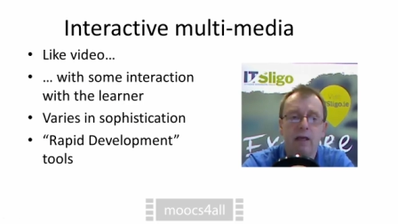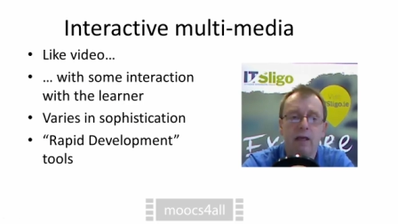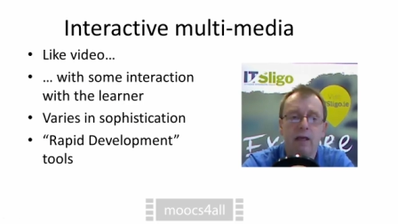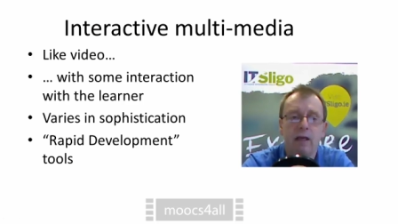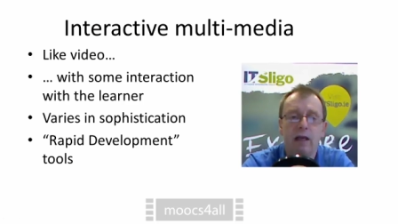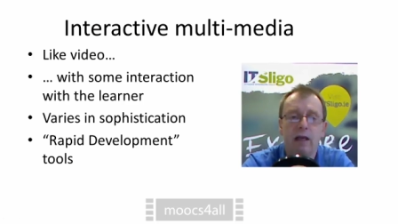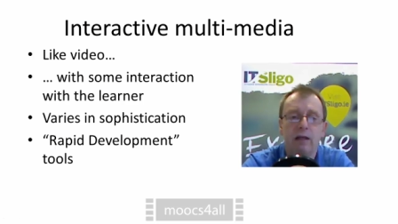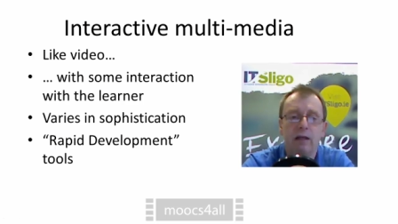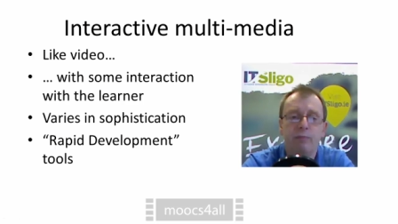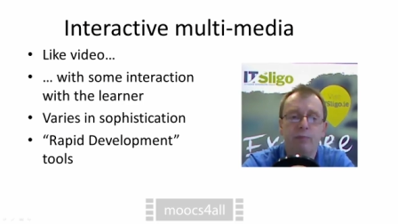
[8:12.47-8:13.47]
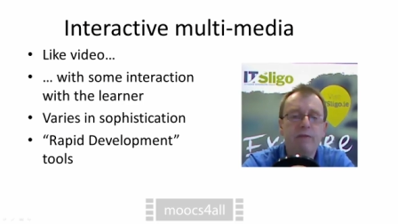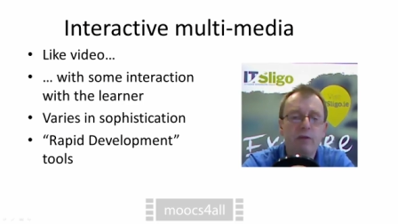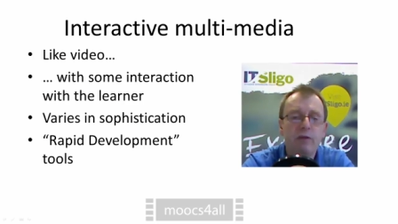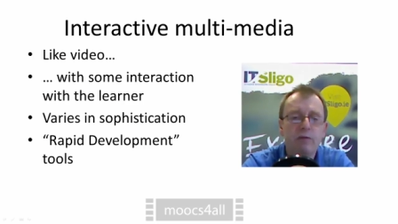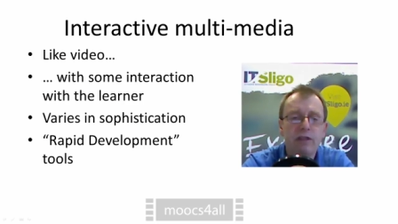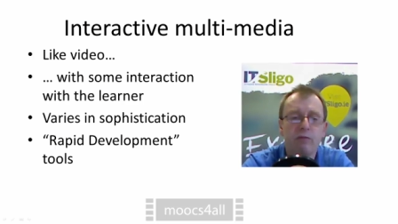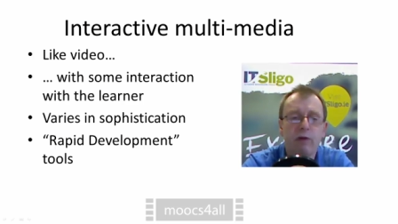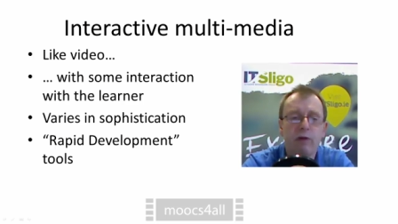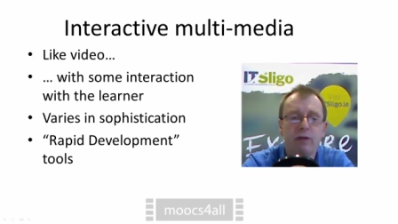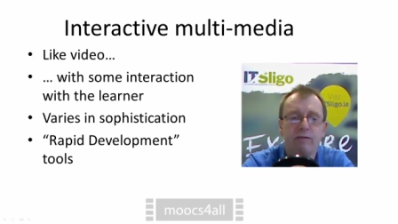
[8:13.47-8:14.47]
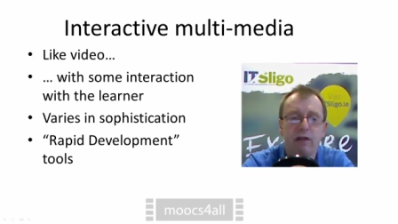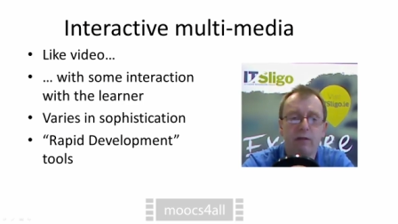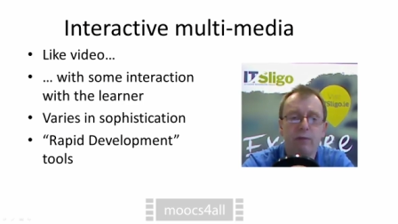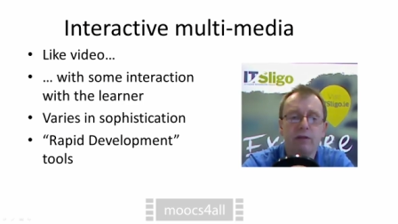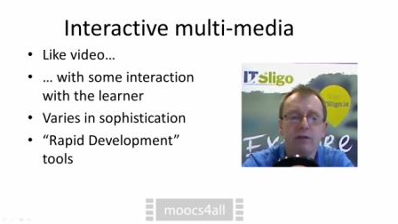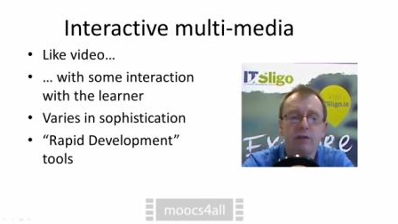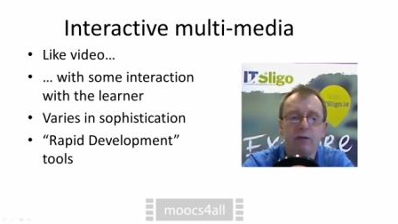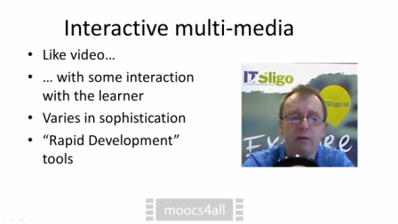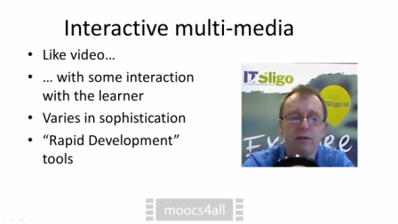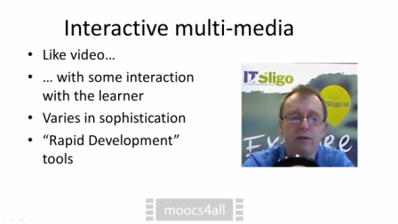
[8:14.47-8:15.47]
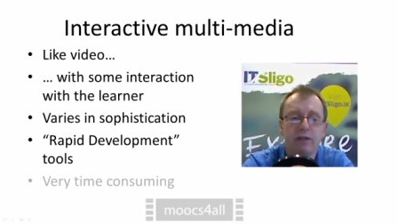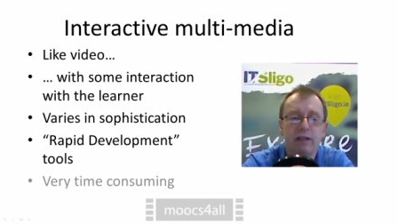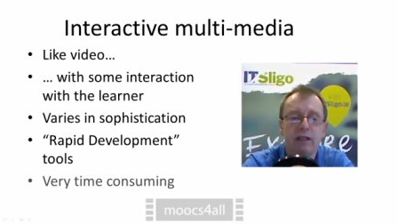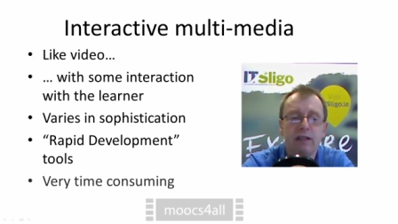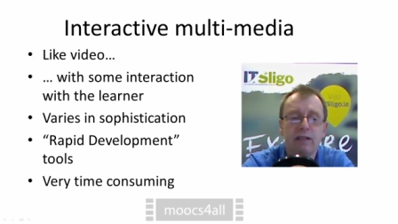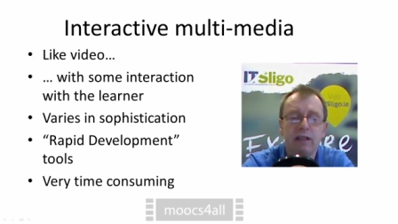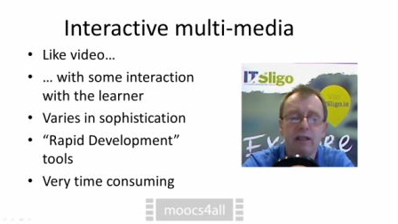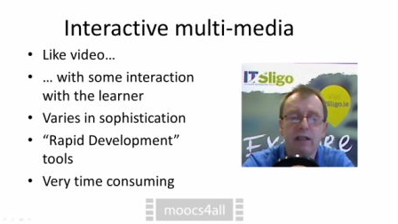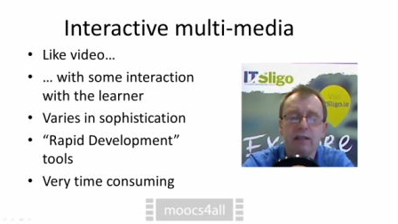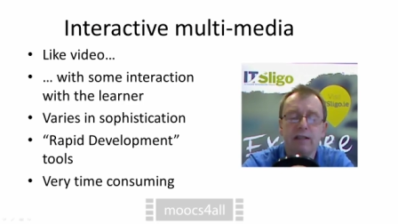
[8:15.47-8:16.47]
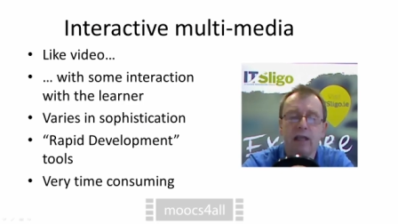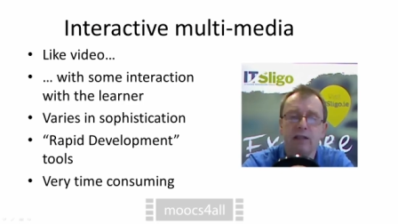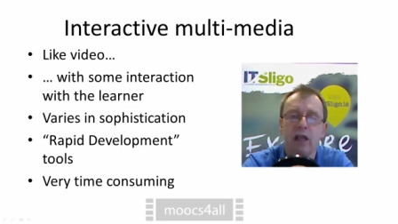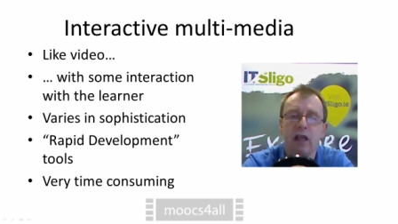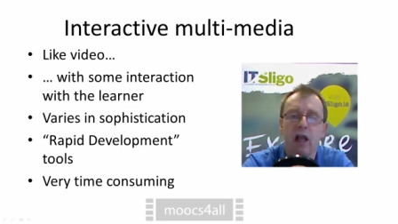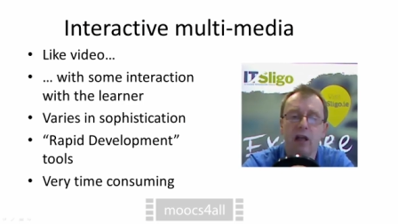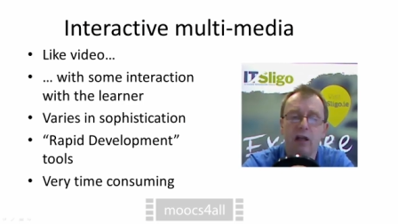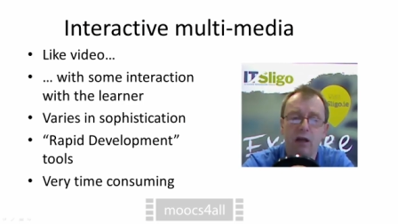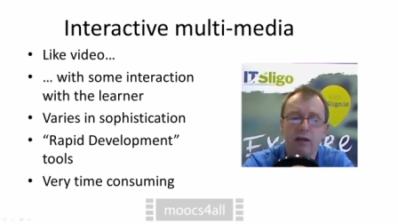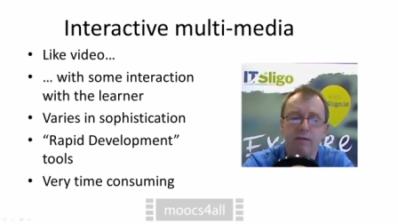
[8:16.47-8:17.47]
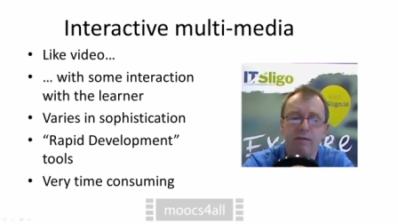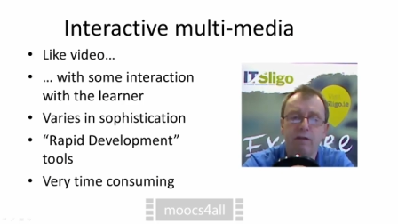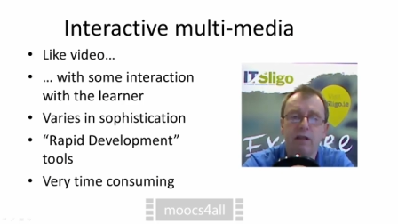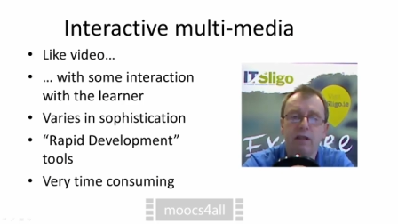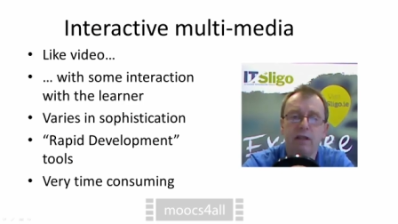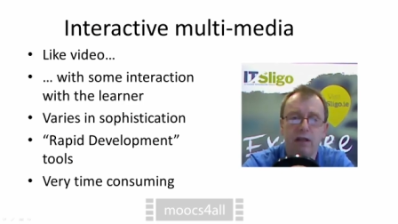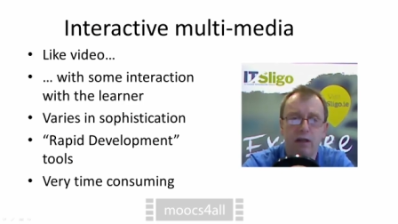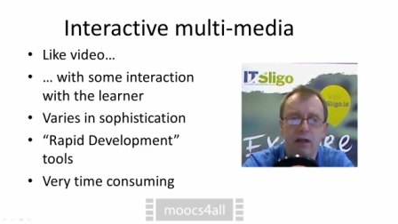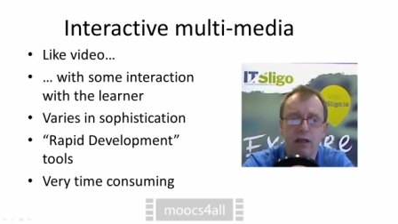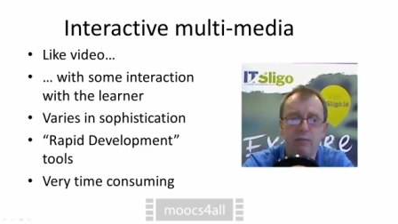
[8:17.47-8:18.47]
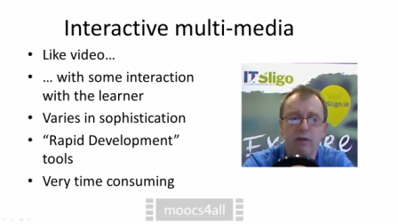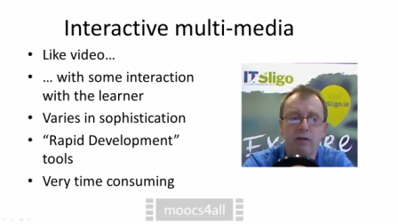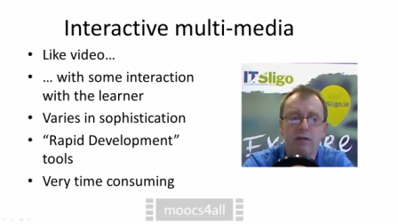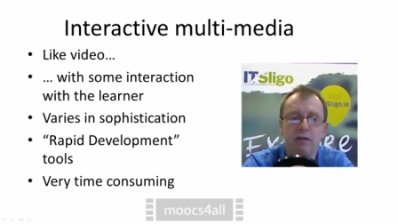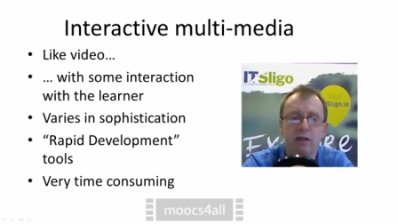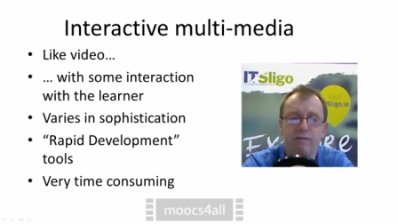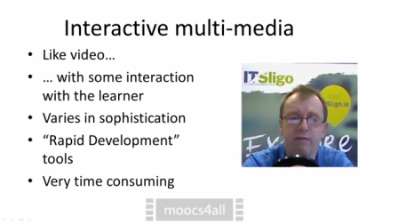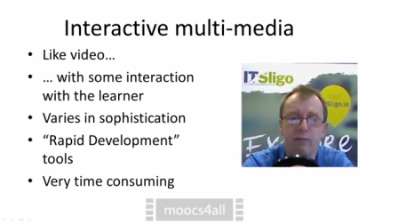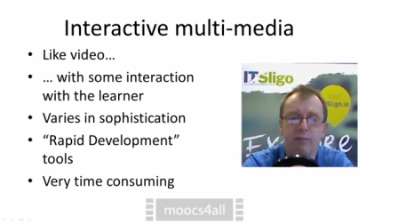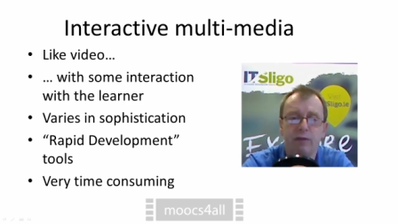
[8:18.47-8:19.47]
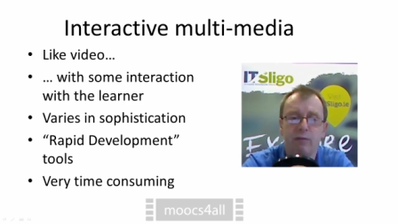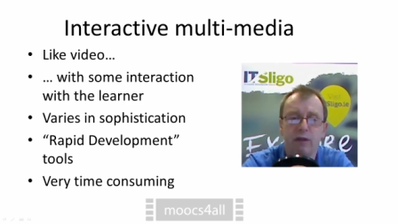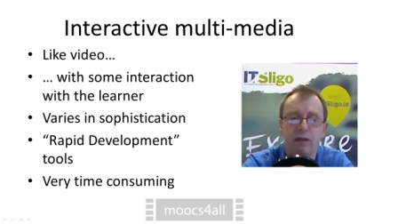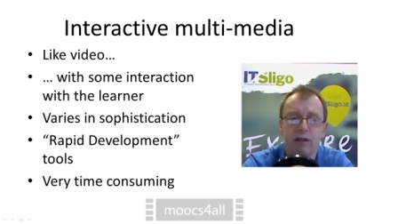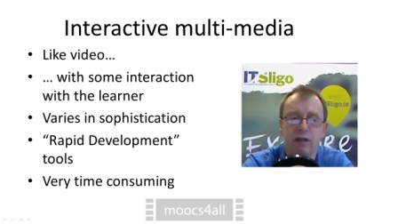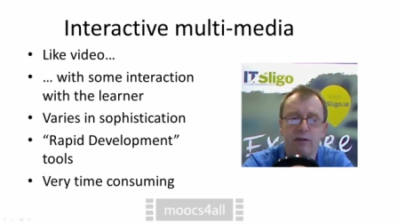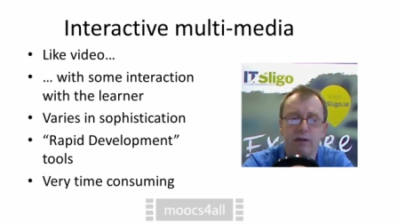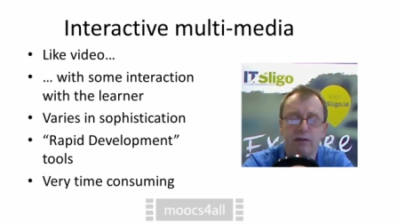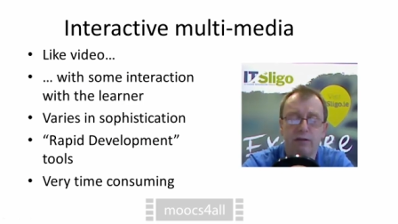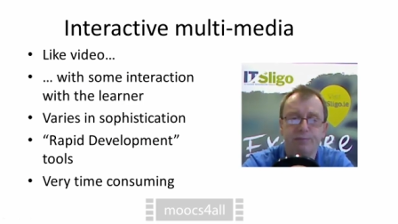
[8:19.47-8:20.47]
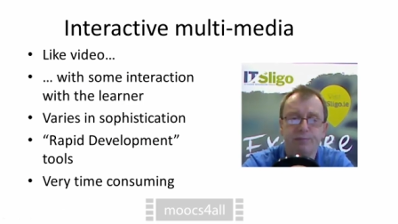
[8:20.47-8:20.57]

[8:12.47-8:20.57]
uh, but even though these are rapid development tools, it still takes a lot of time to develop the materials.